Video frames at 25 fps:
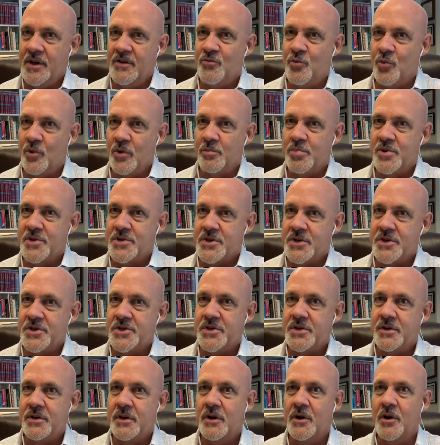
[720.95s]
one
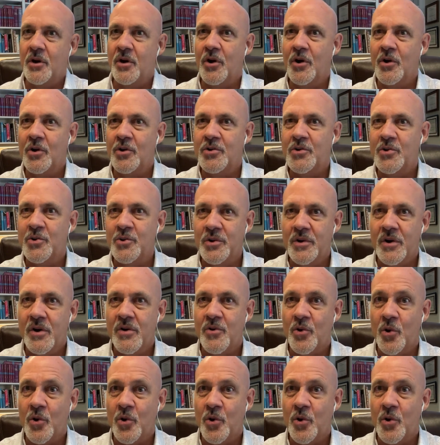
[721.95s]
position, go to another,